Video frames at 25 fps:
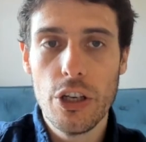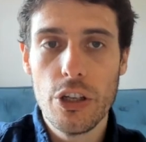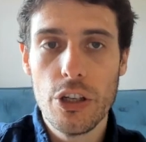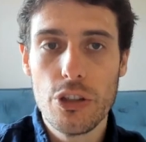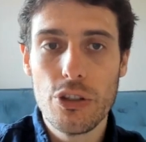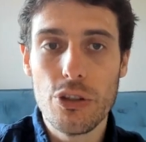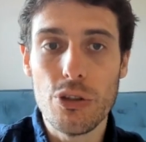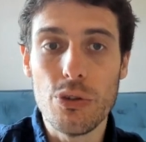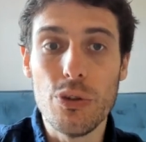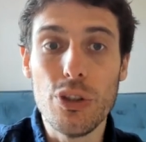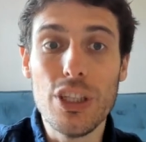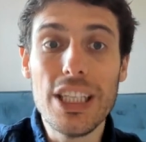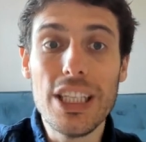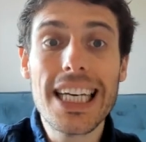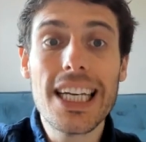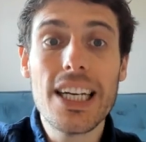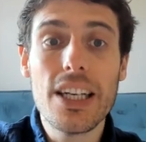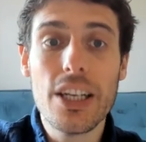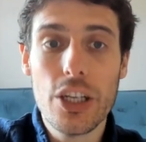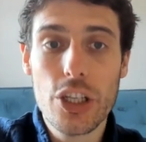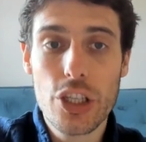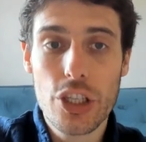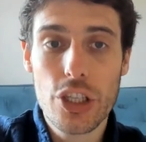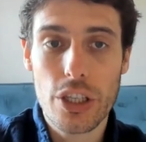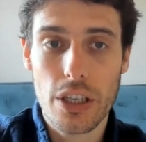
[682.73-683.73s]
to
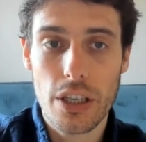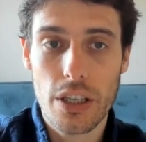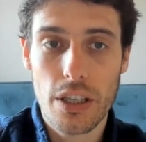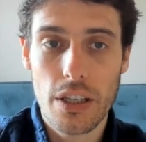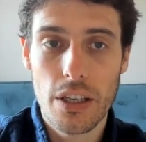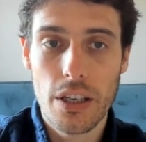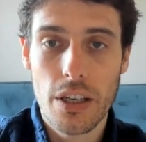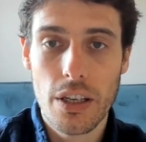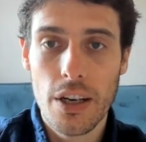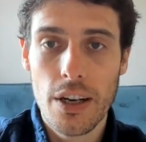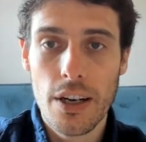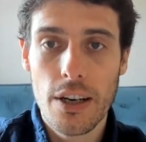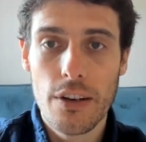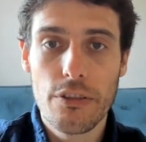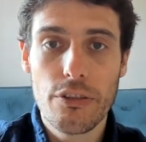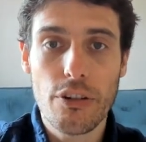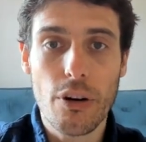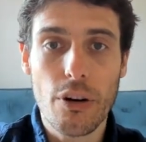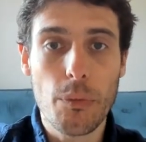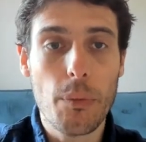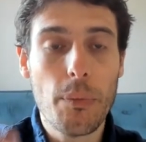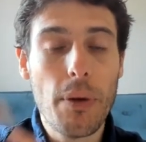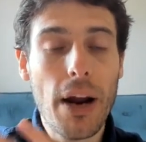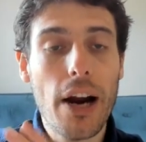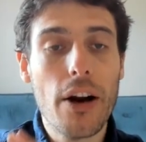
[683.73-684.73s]
decondition
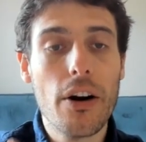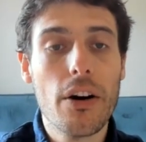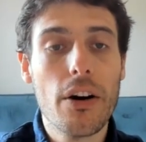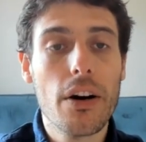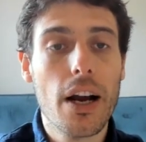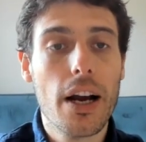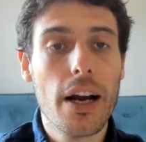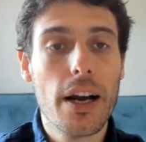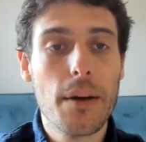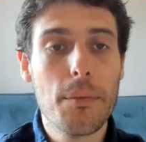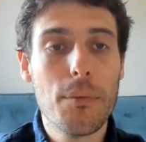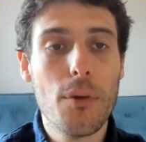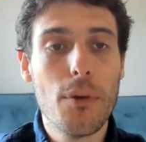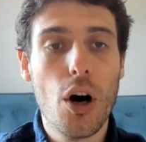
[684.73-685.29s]
from a paradigm